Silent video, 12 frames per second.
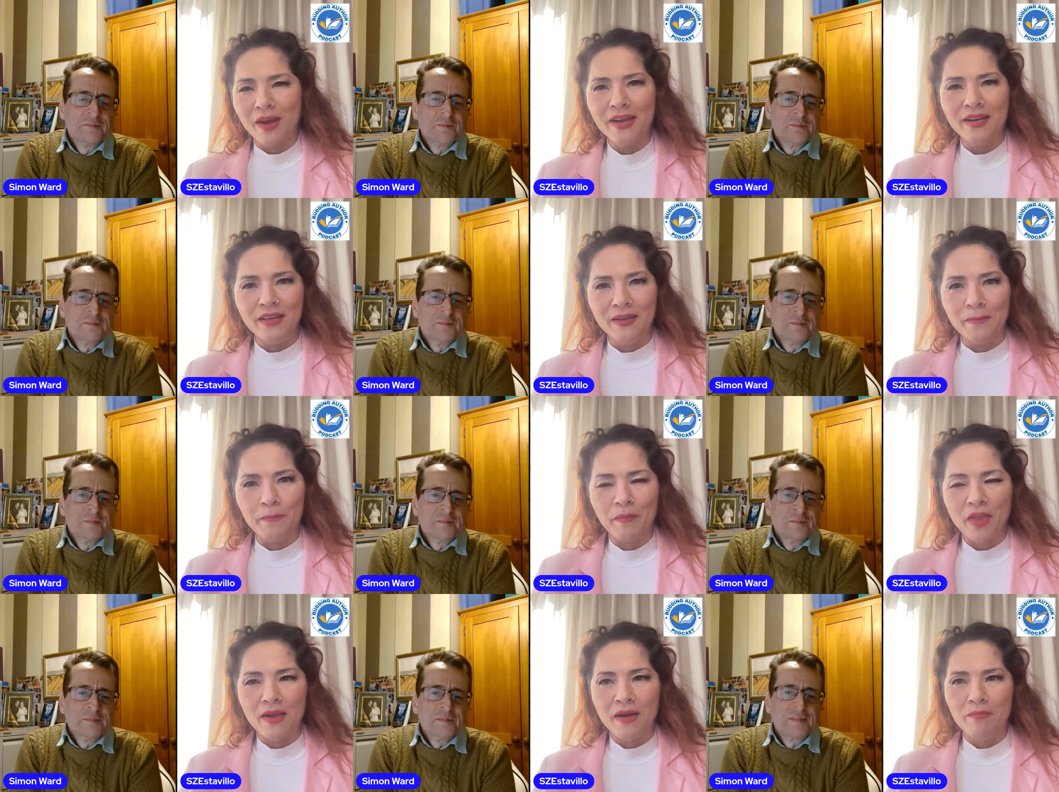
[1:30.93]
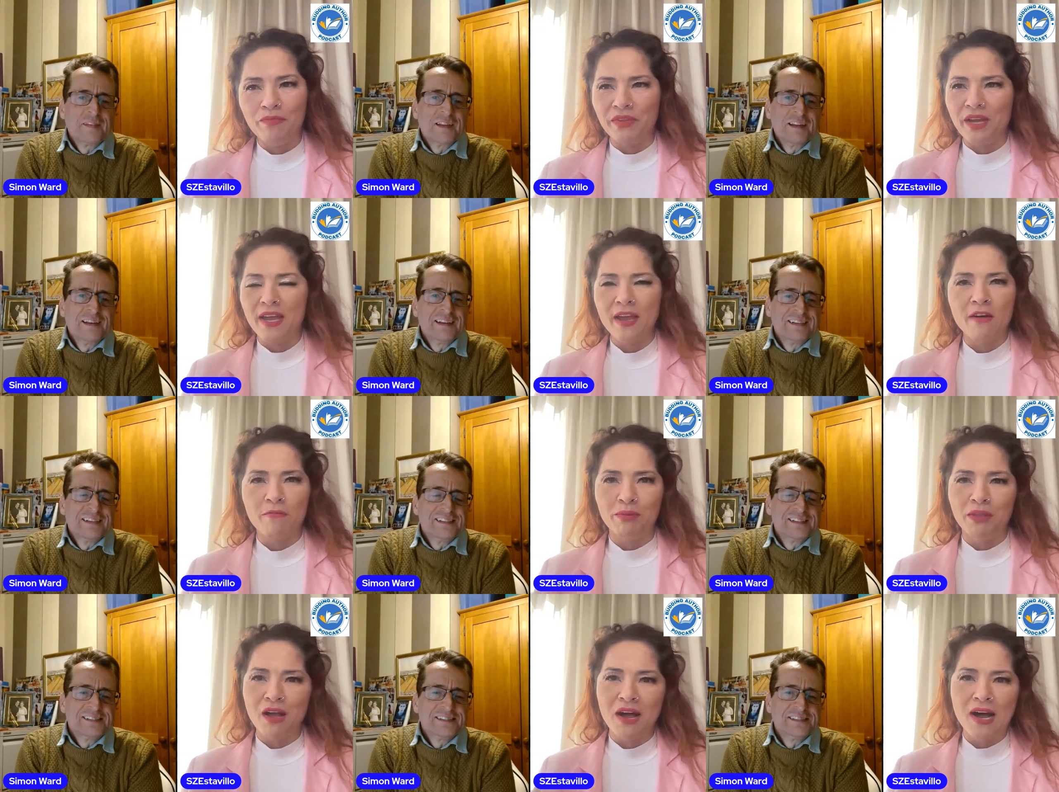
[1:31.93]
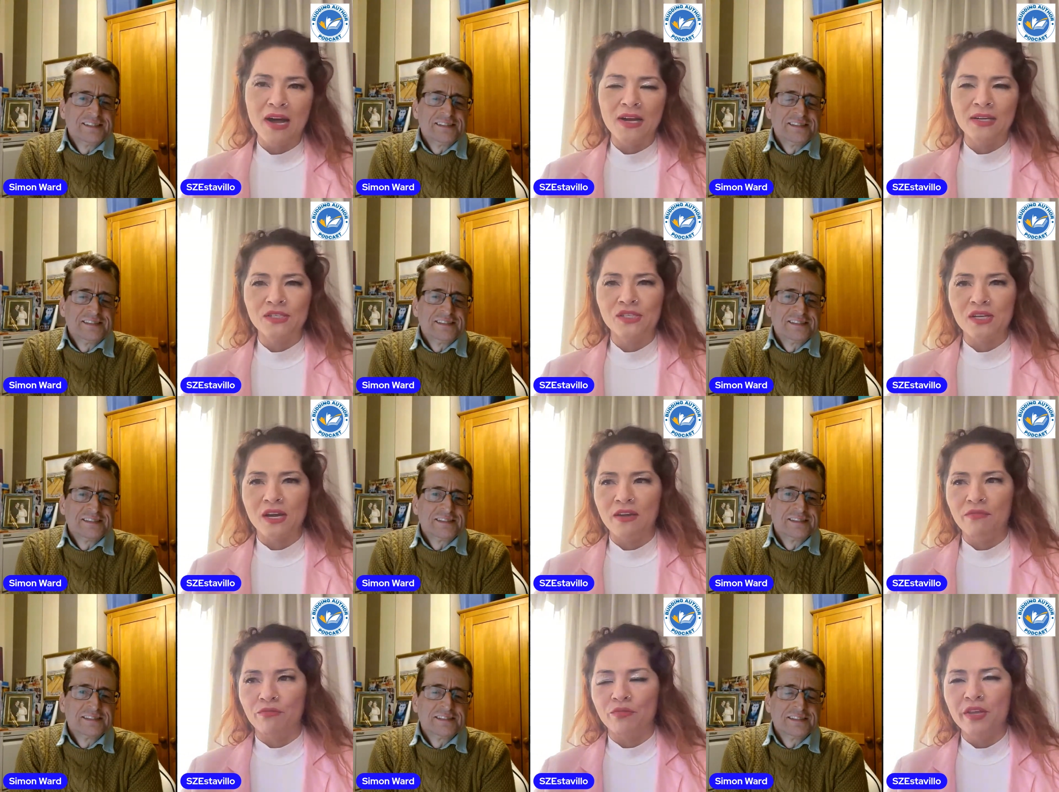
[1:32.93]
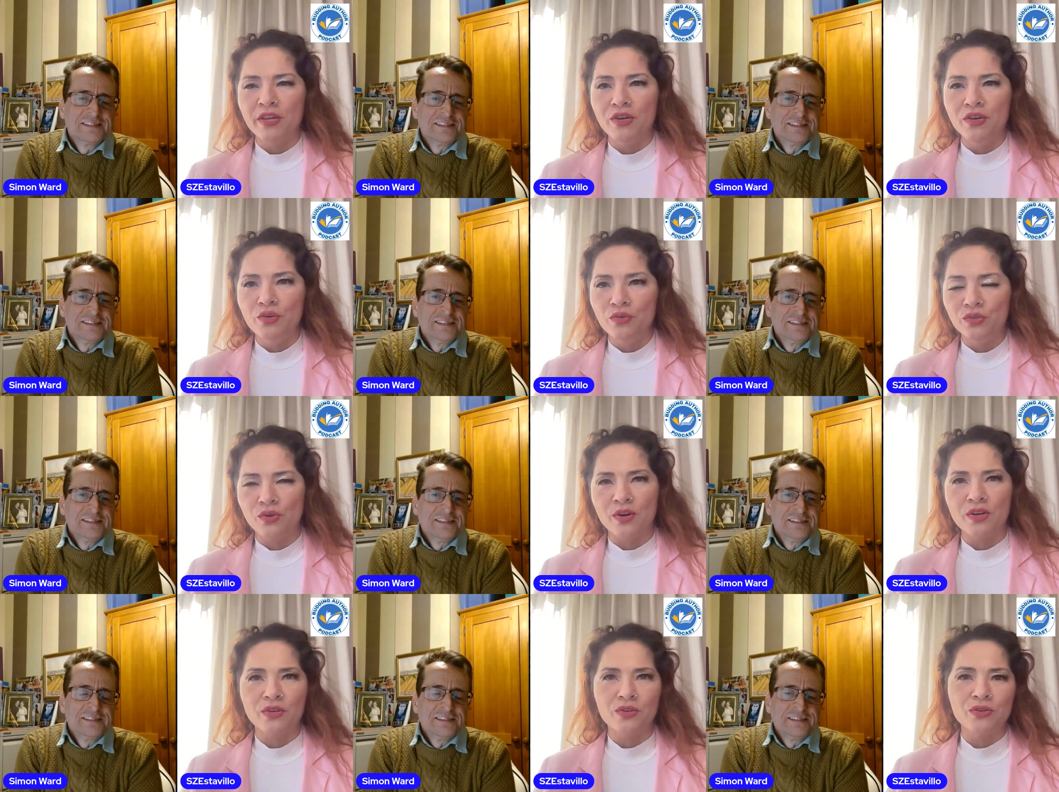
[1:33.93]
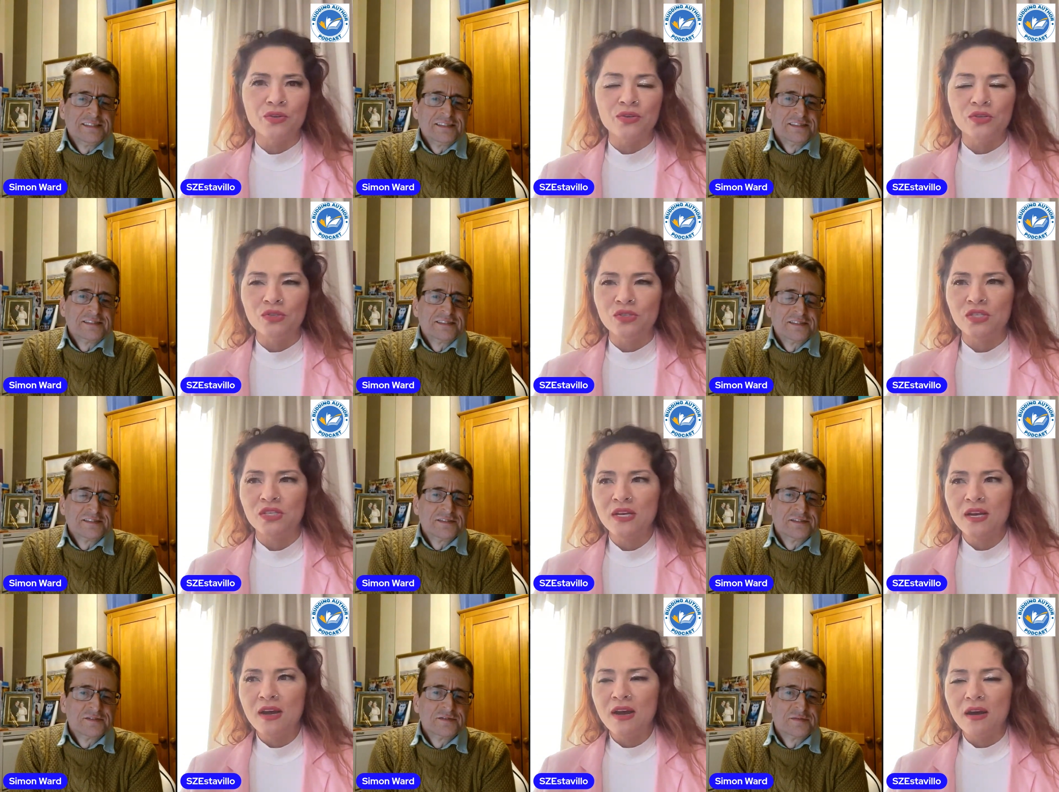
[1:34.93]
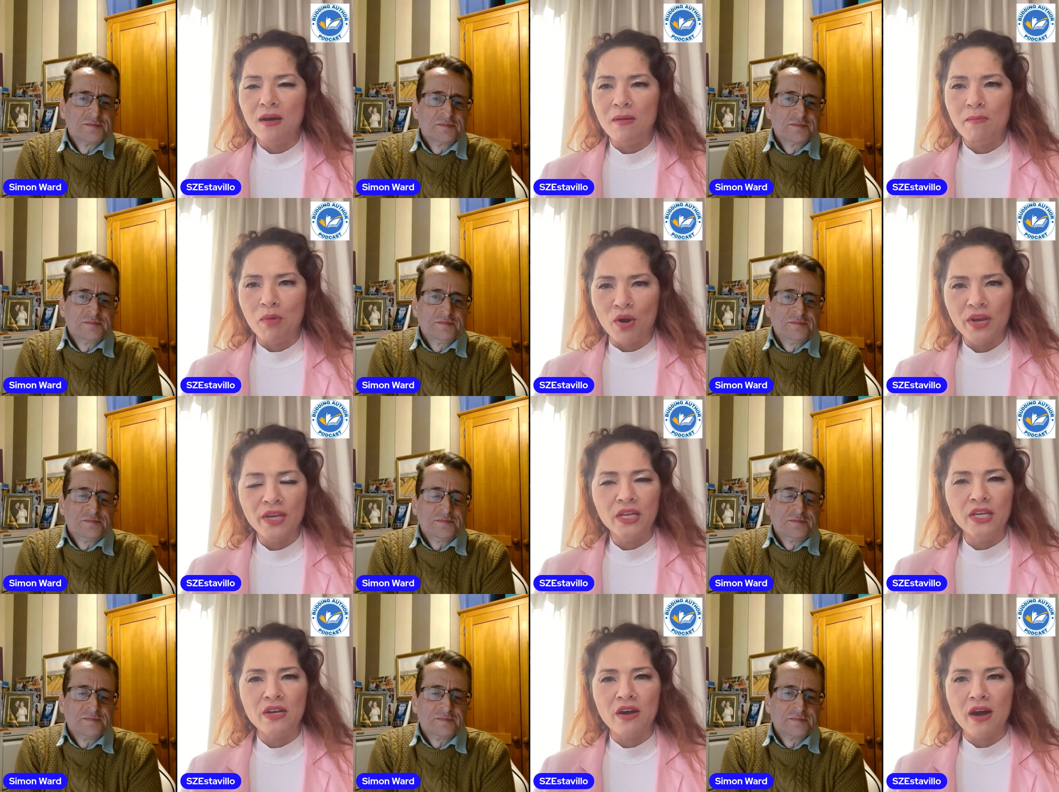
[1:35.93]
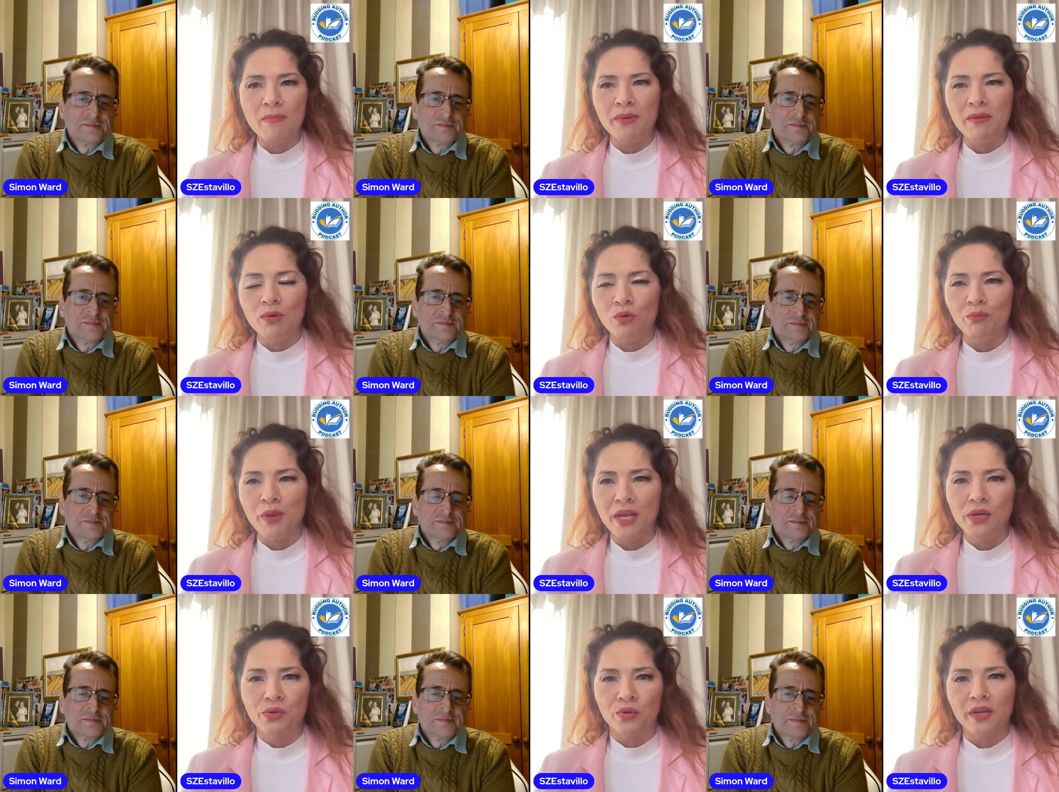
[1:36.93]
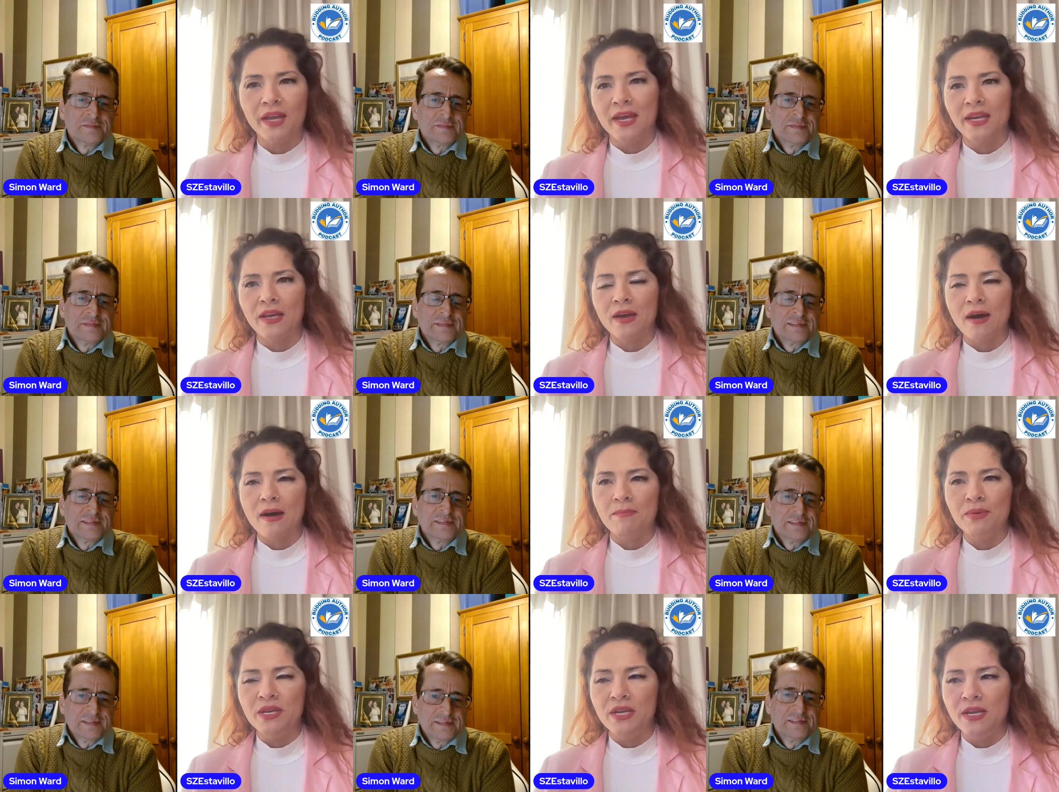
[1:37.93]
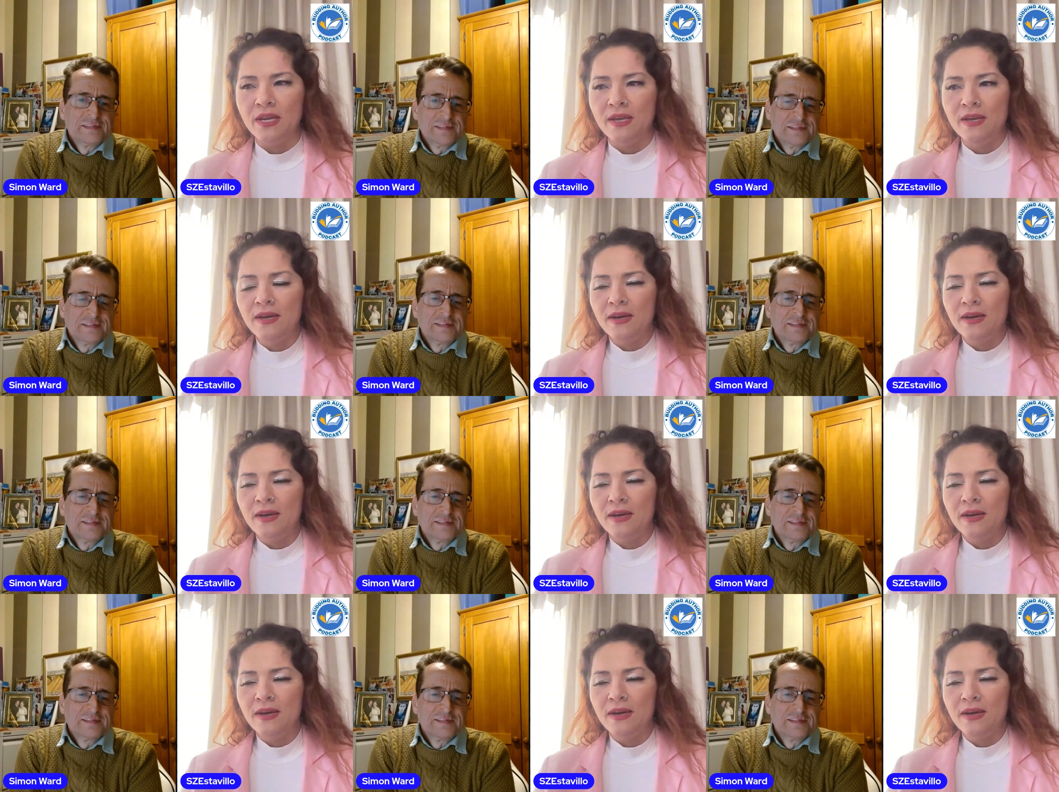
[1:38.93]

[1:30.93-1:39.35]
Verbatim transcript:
Speaker 1: writing. Um, I have blogs, I've written news articles, uh, marketing copy, both paid and organic copy.